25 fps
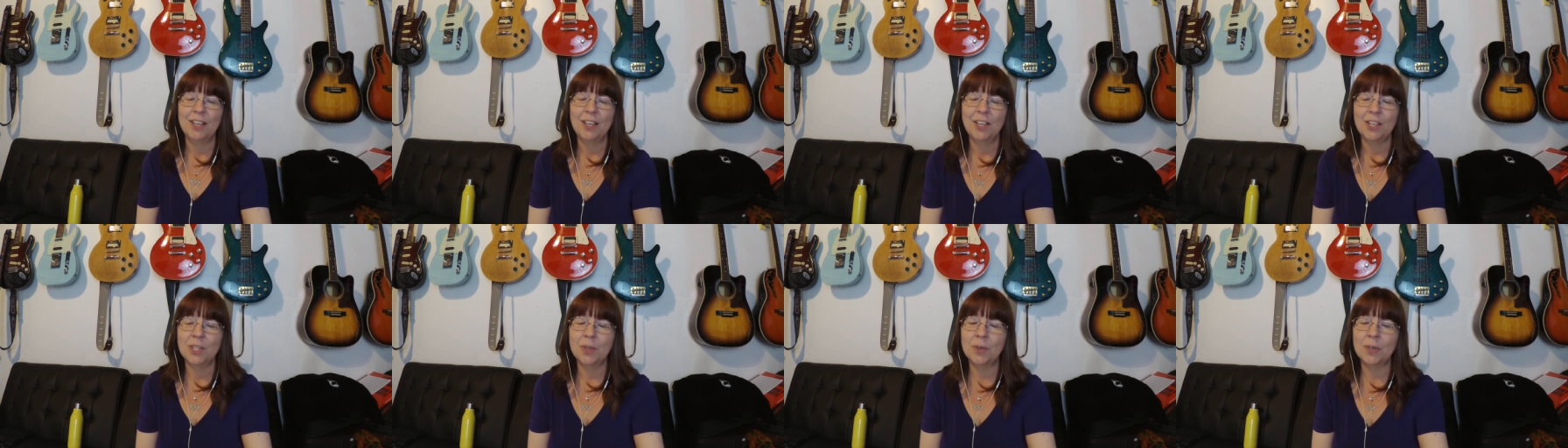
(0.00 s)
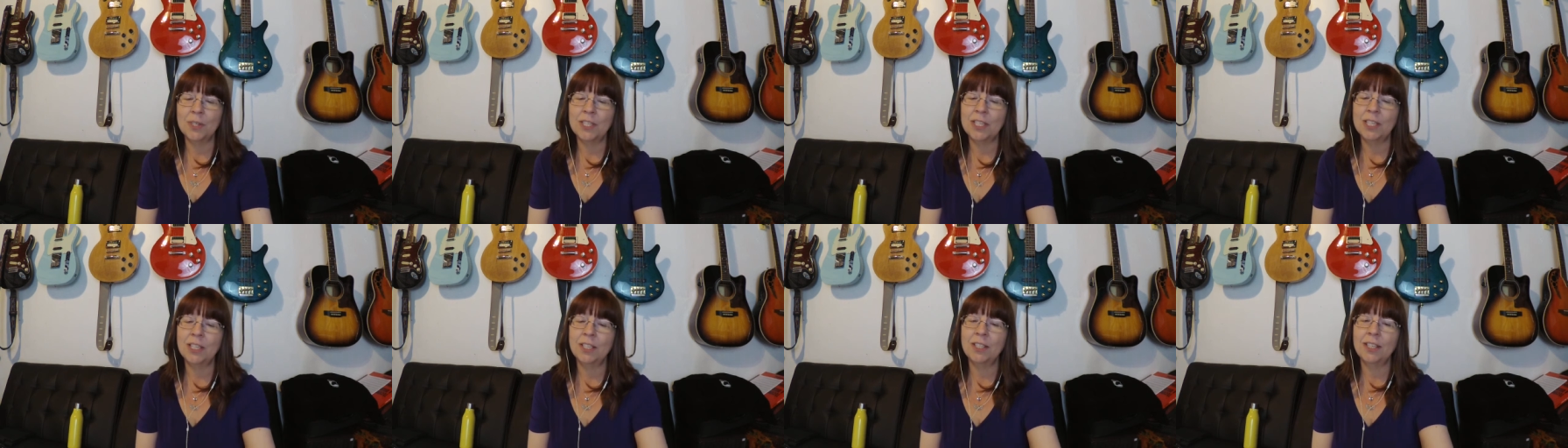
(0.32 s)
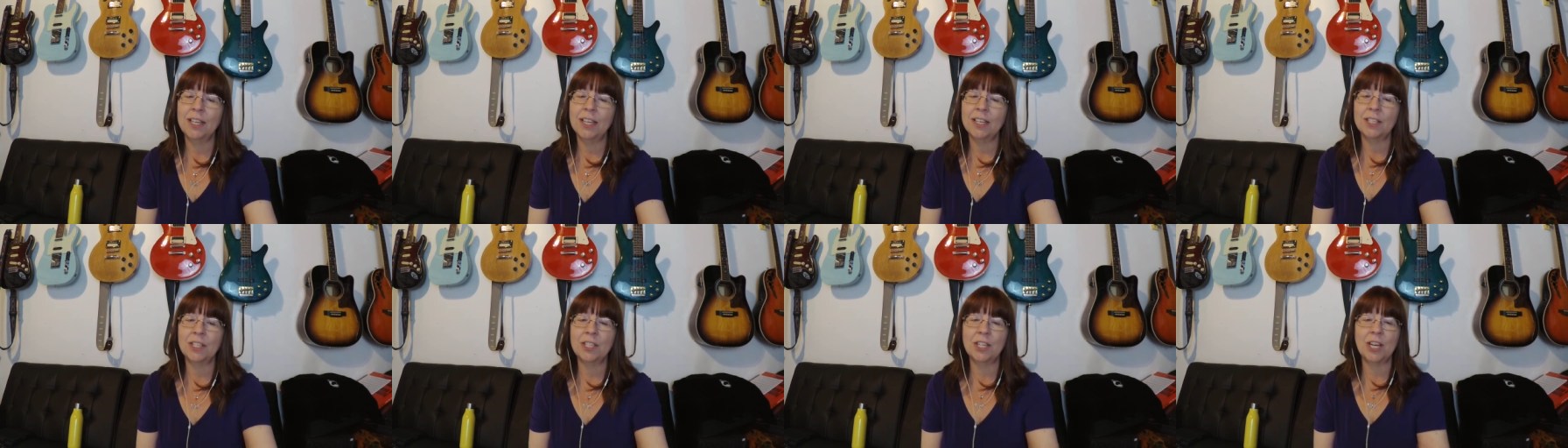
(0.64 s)
So until
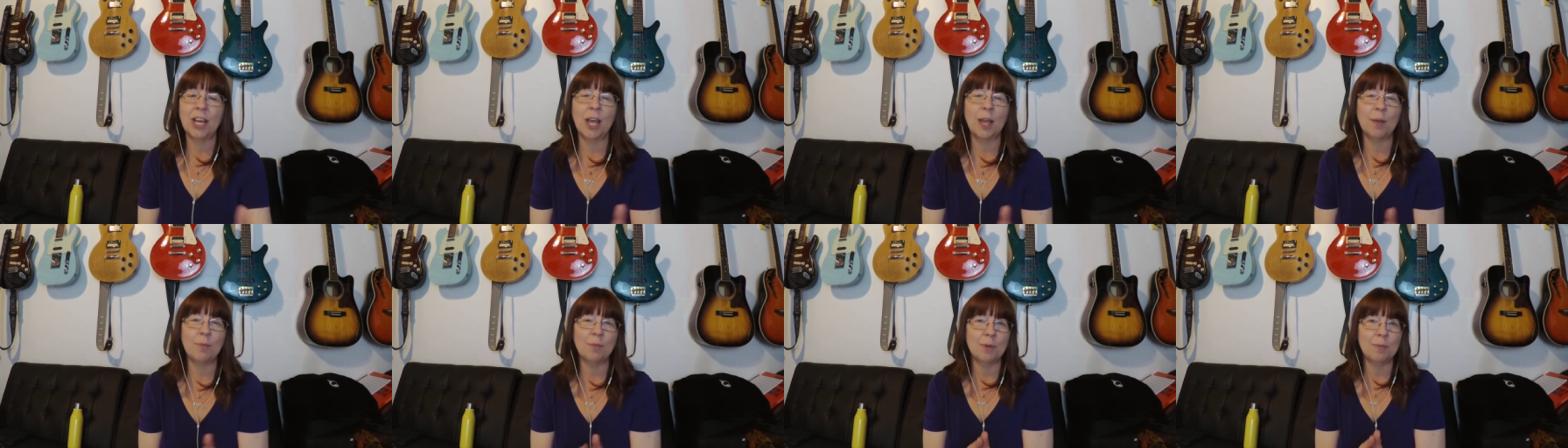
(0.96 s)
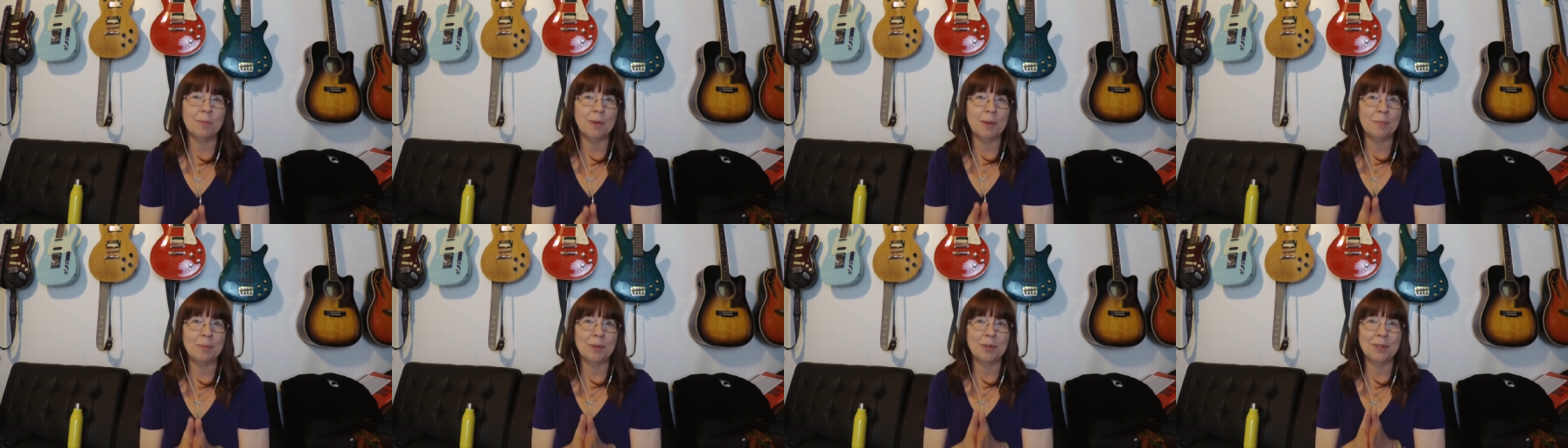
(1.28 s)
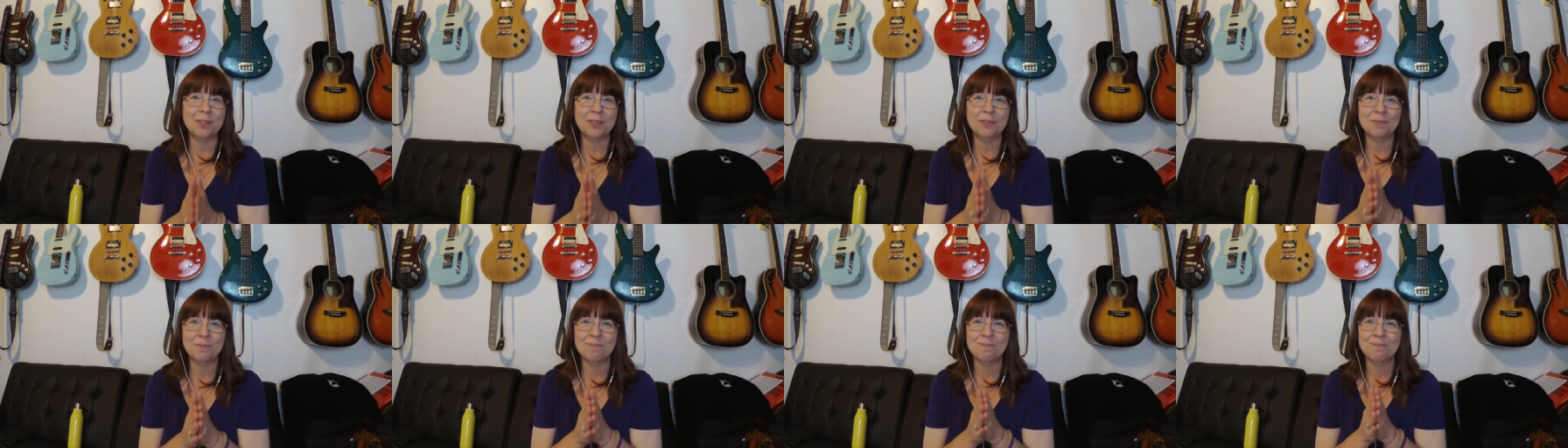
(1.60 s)
next time,
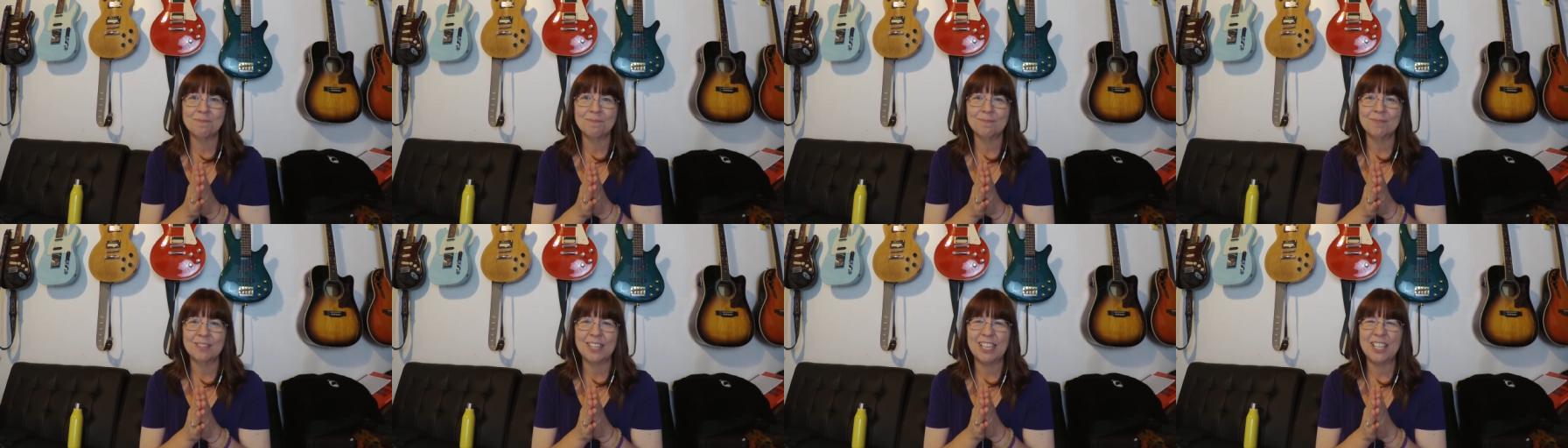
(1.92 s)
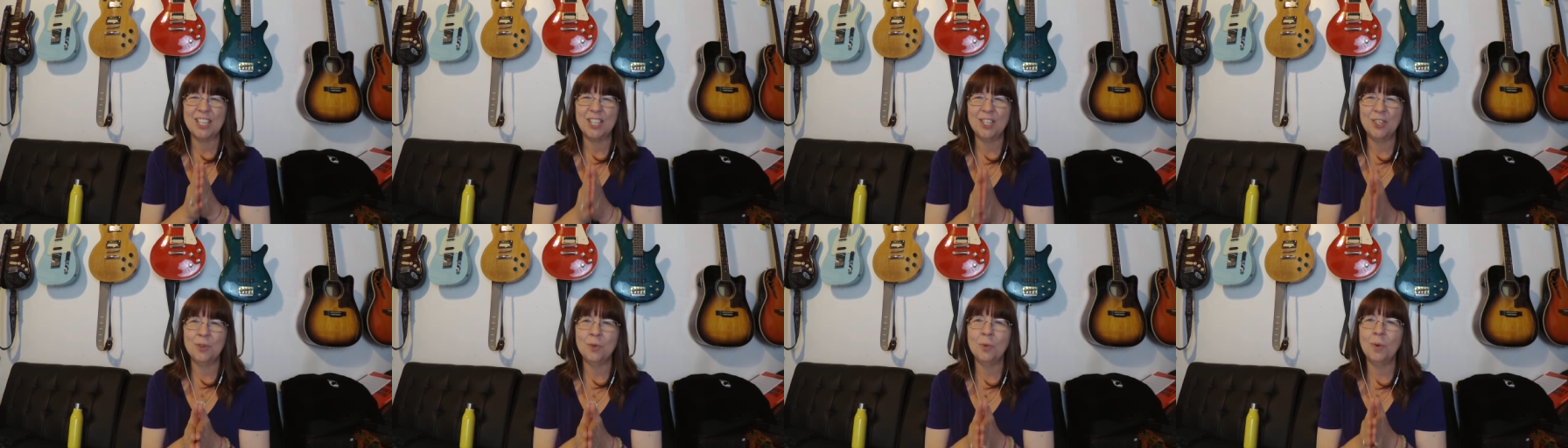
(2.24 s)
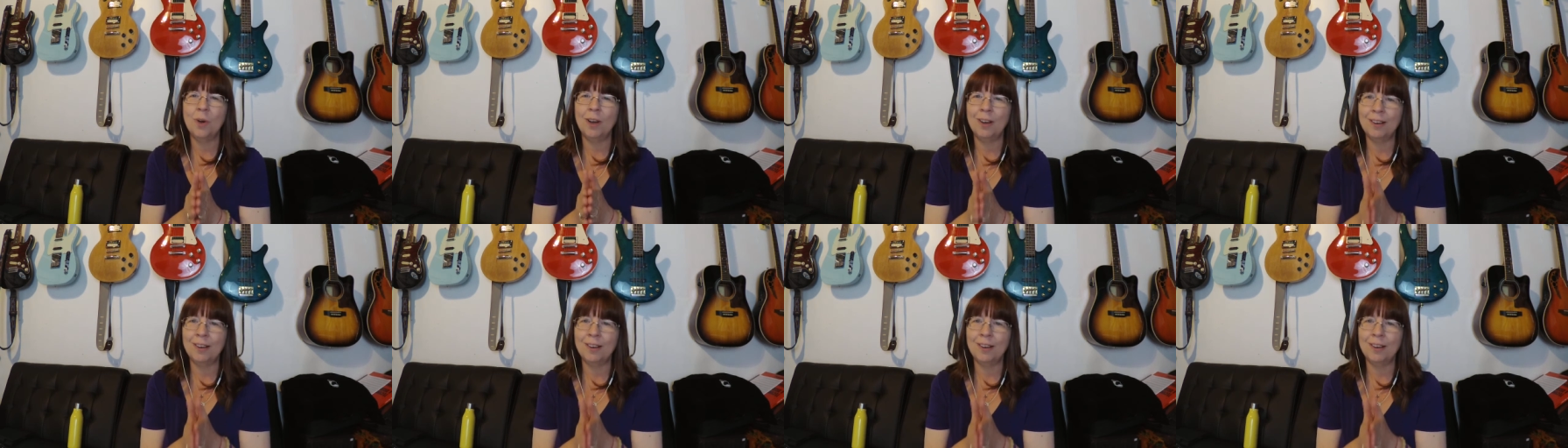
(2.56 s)
remember you